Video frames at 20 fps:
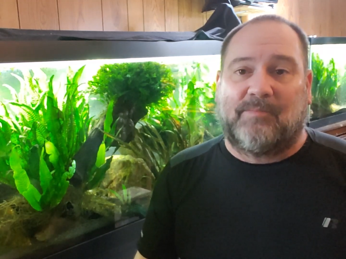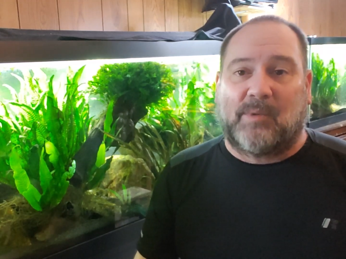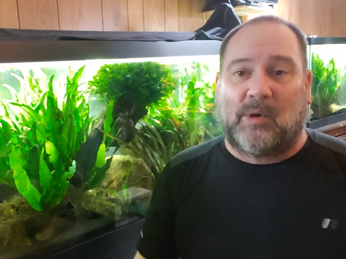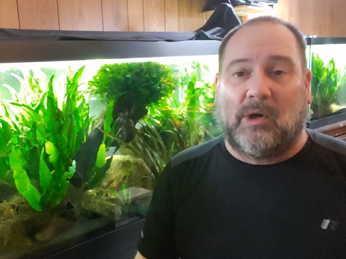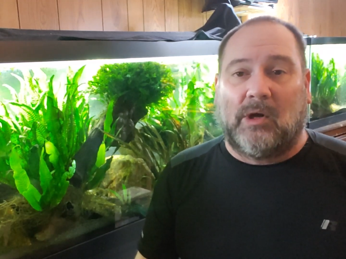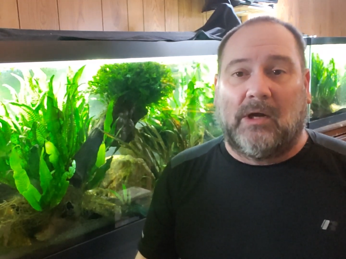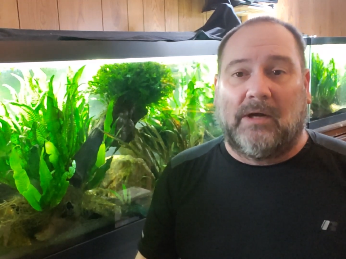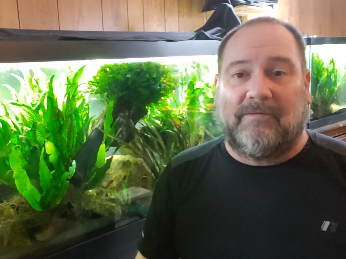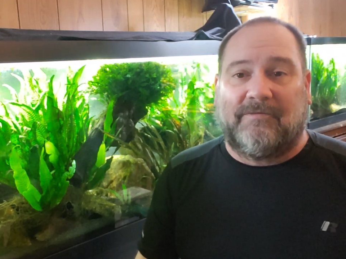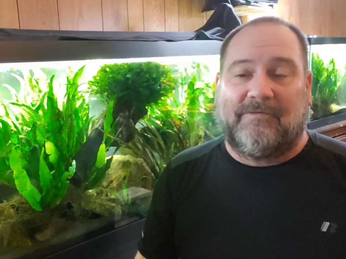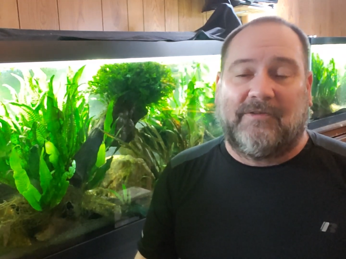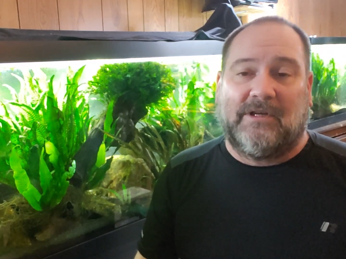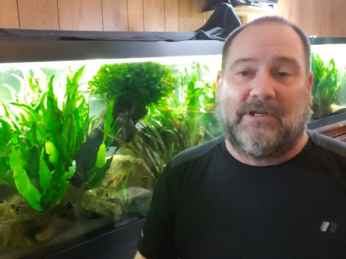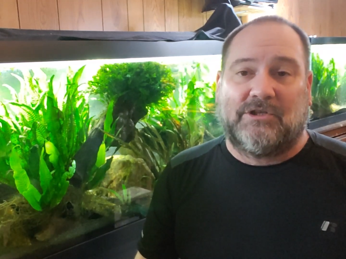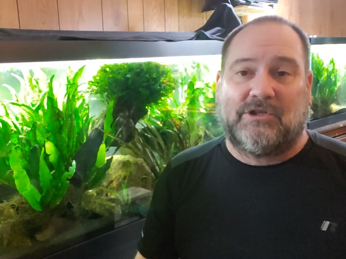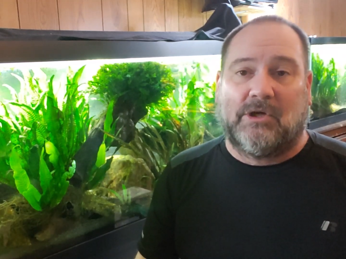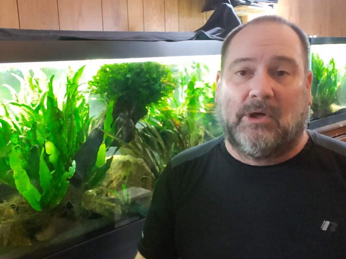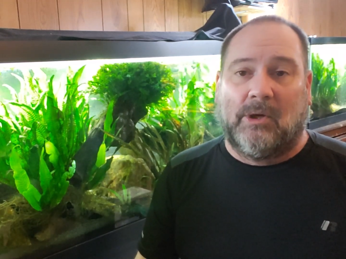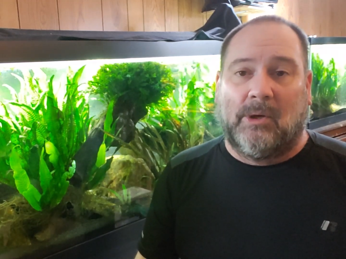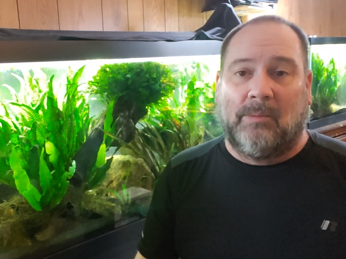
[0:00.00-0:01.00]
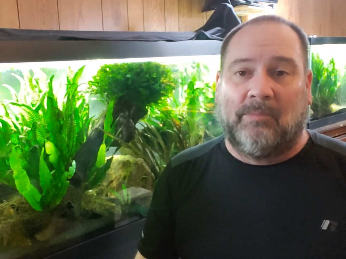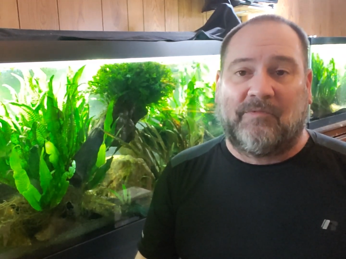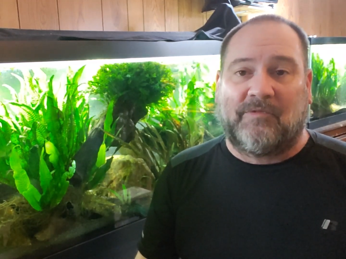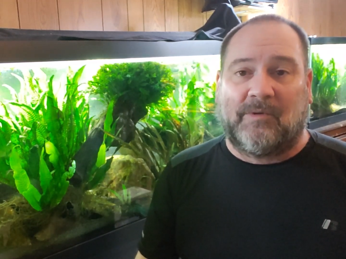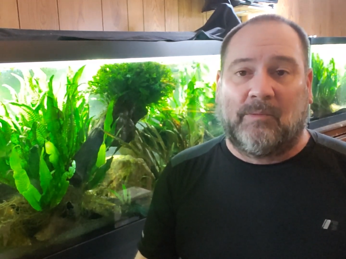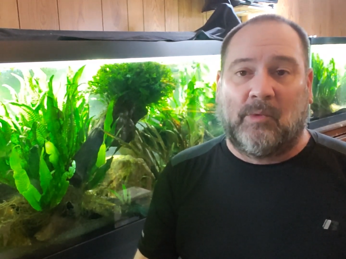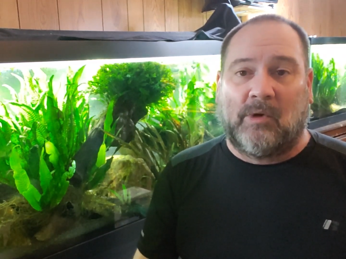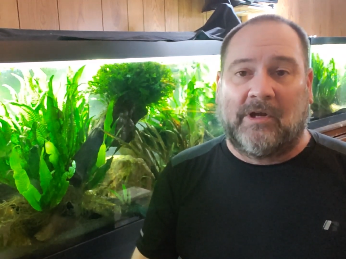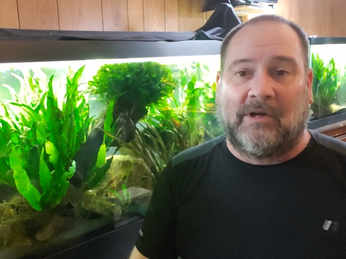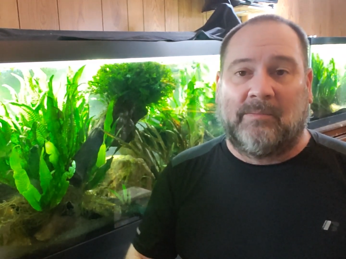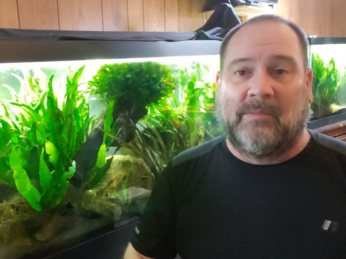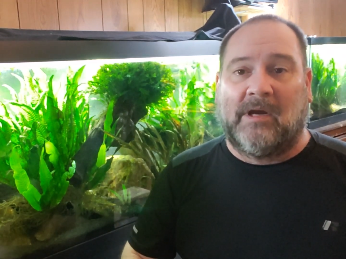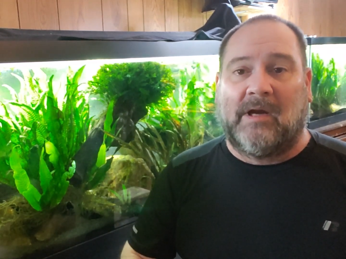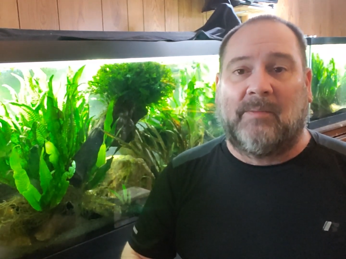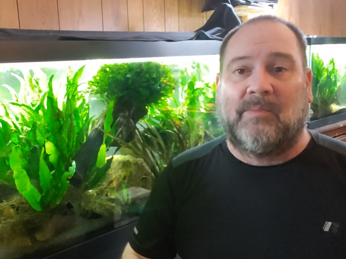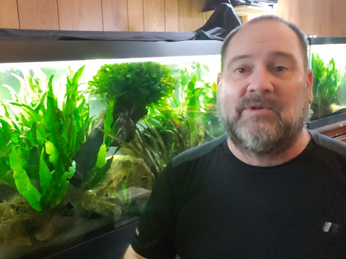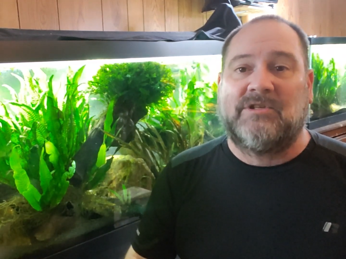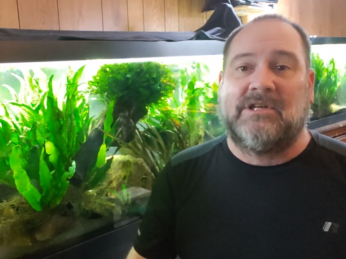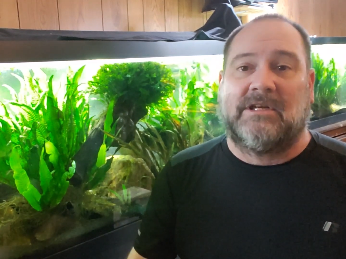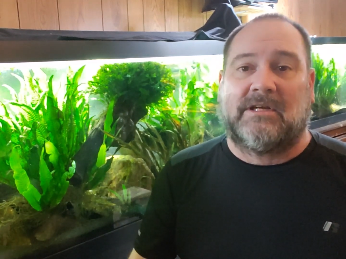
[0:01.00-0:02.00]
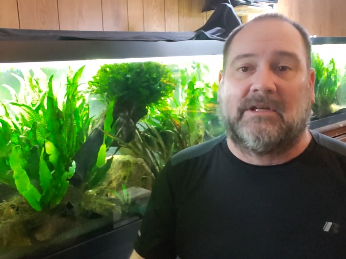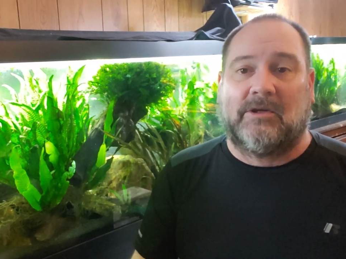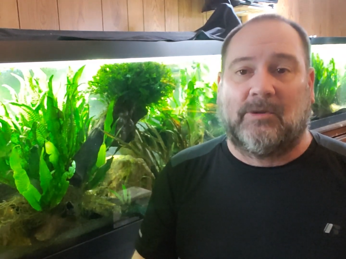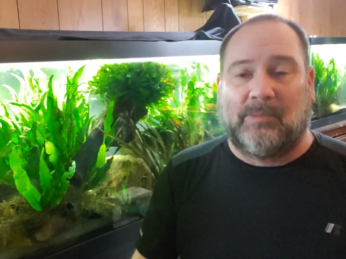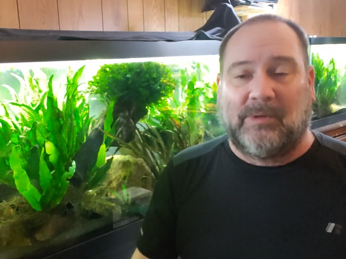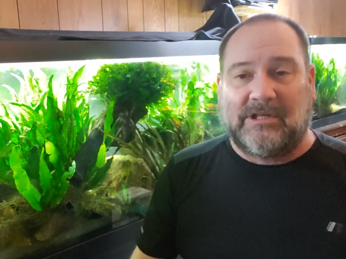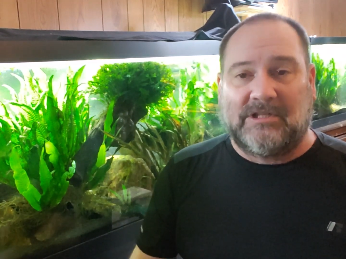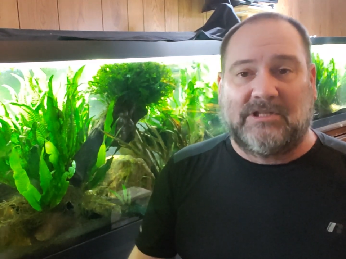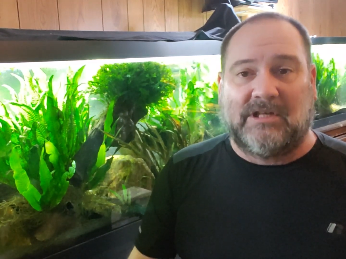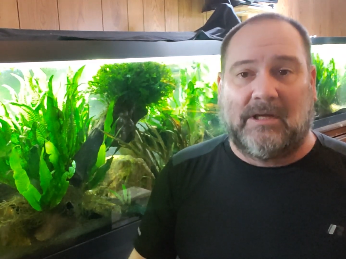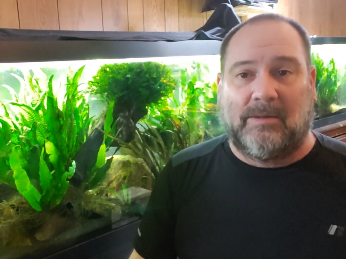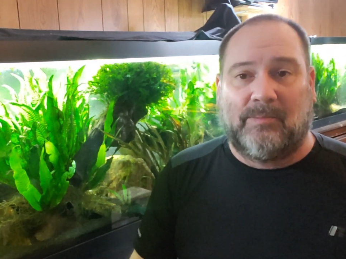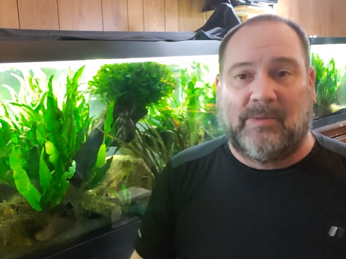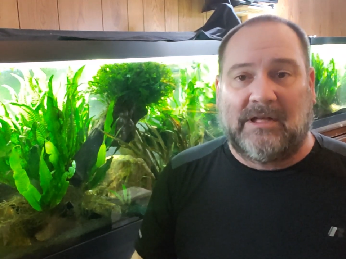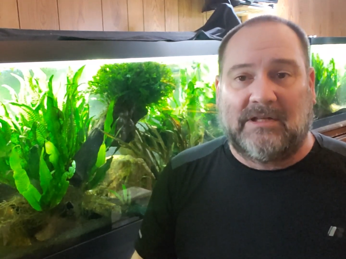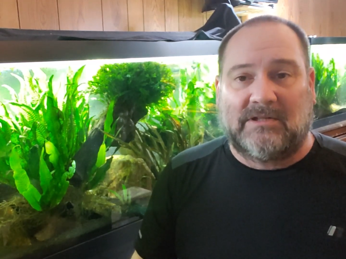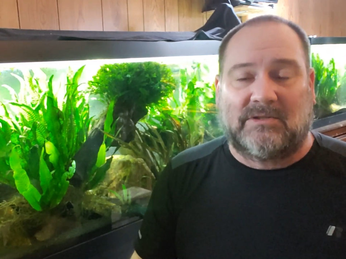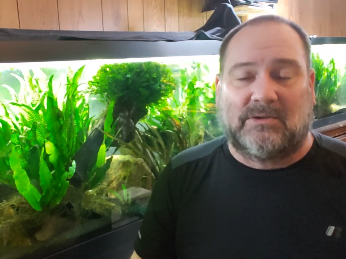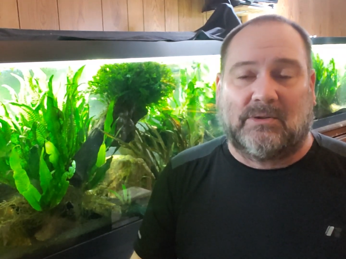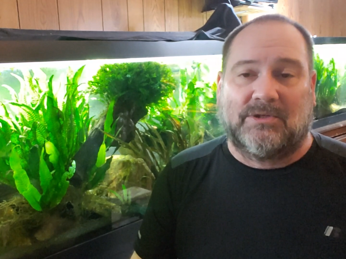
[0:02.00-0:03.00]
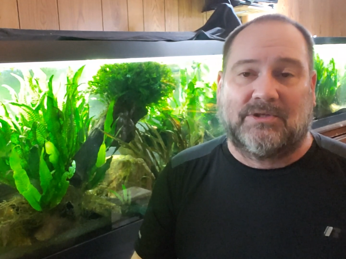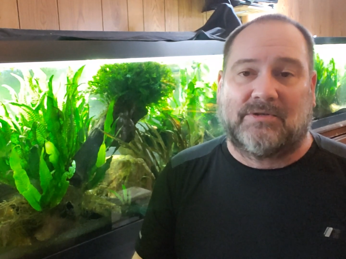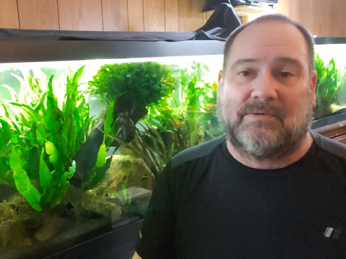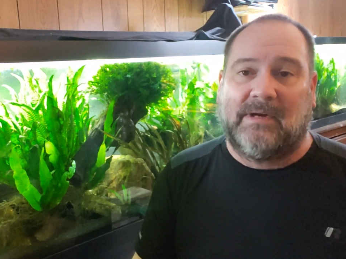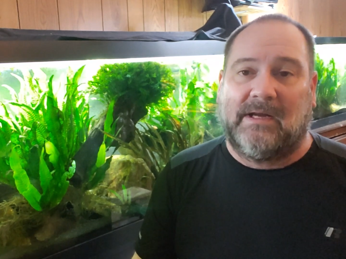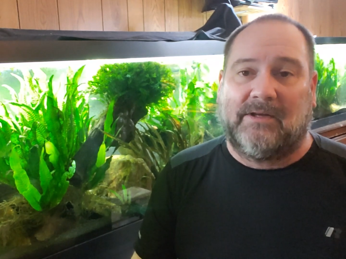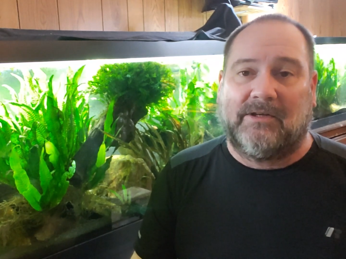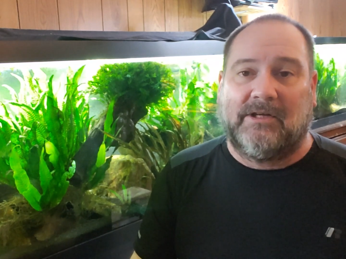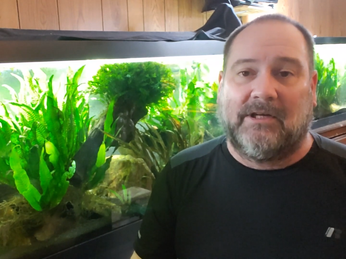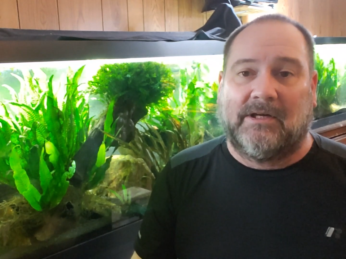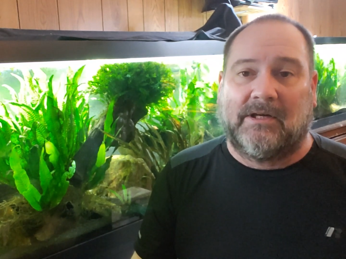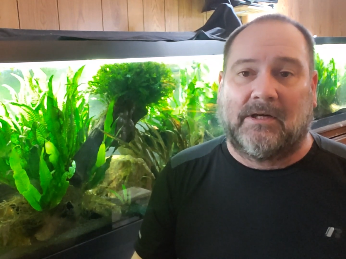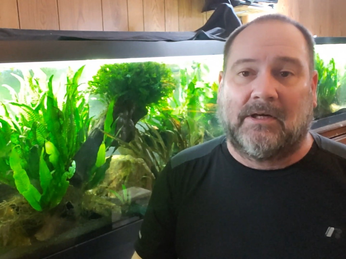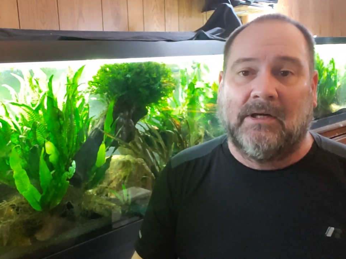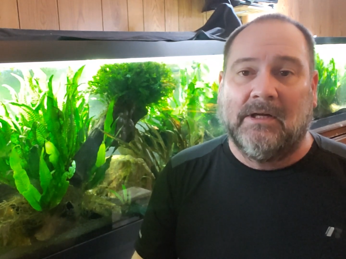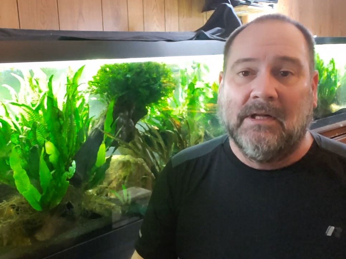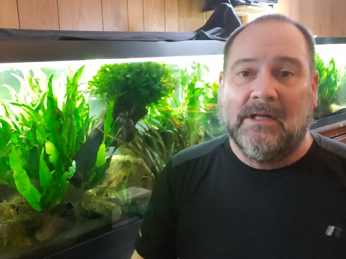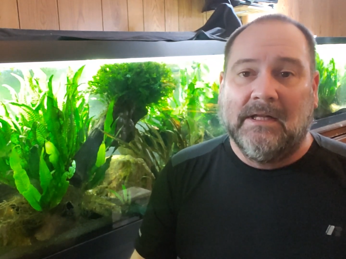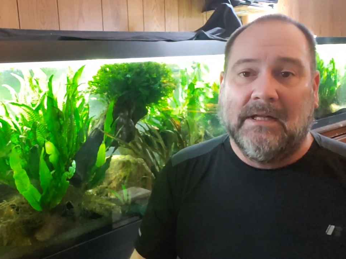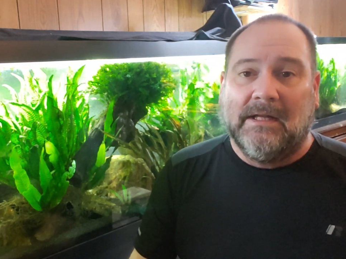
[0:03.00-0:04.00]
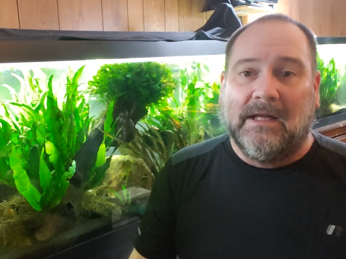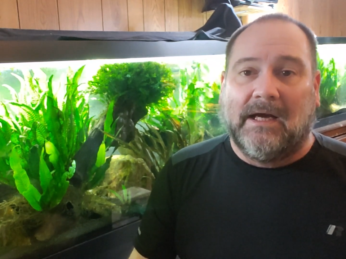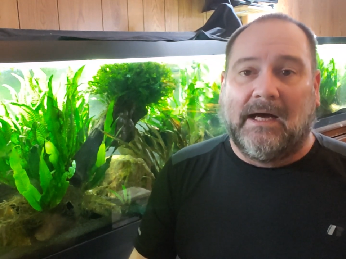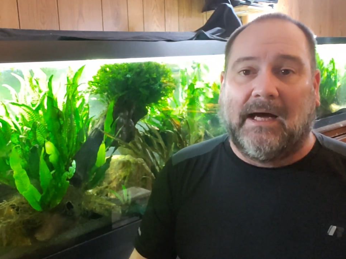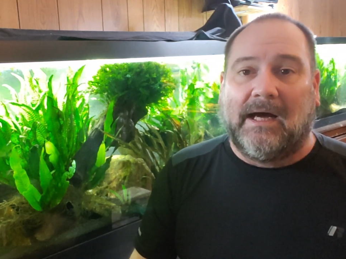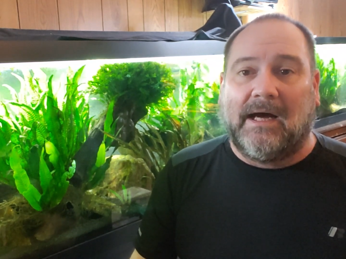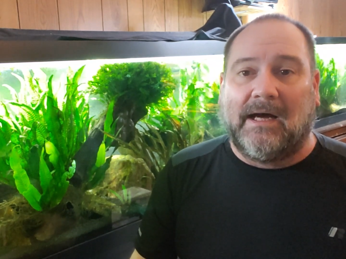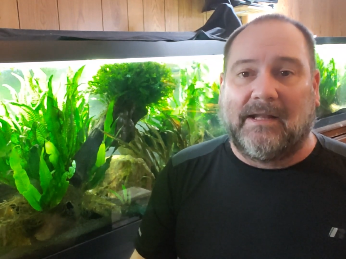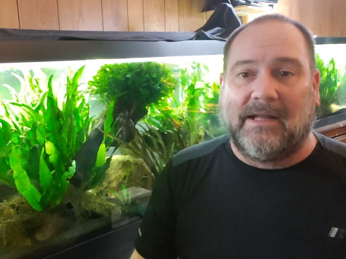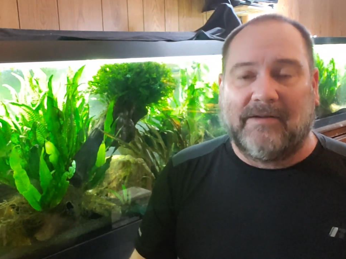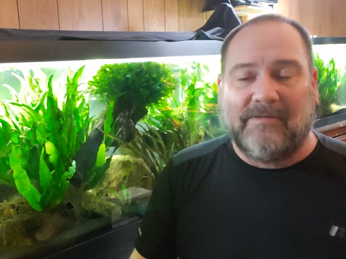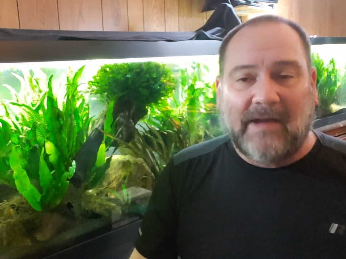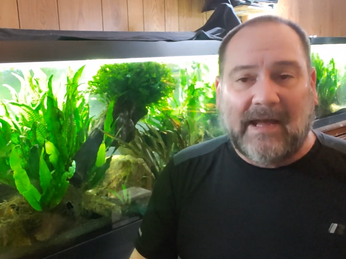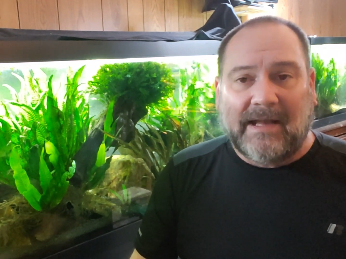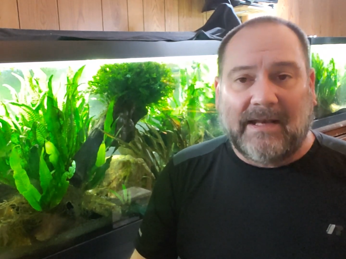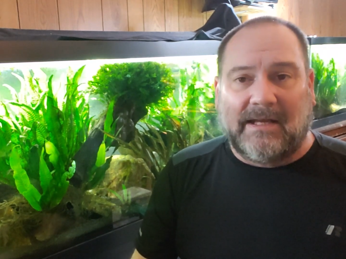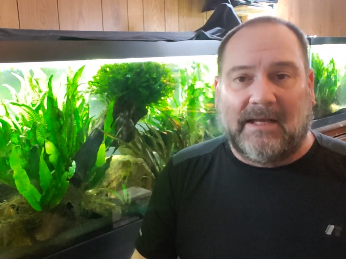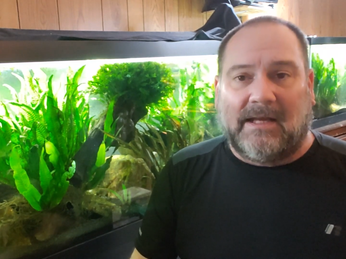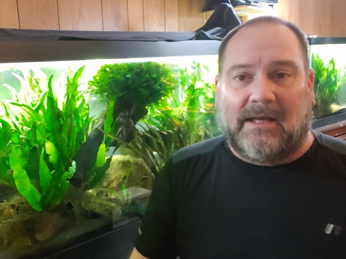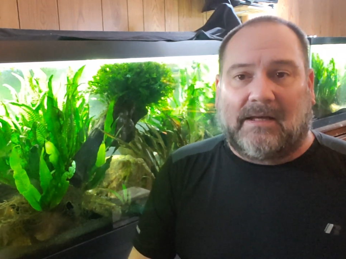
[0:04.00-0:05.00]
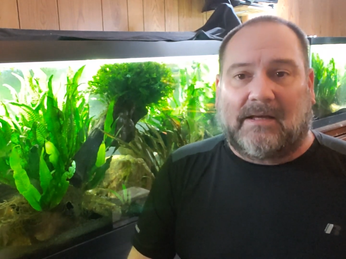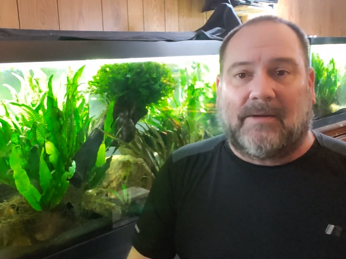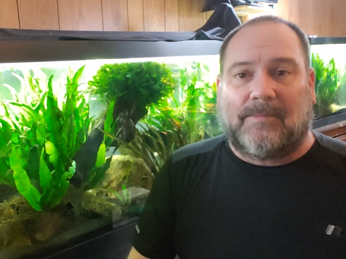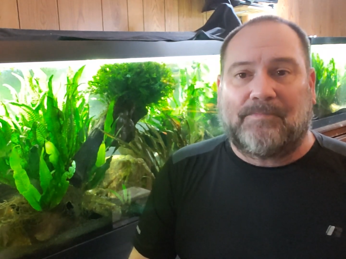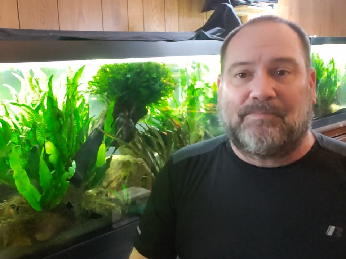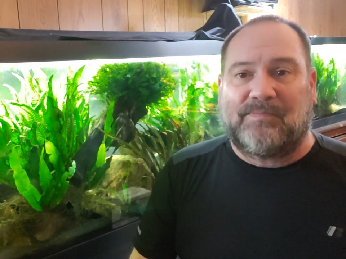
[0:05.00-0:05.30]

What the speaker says: brought fish home from one of my particular big chain pet stores around here, they've had ick.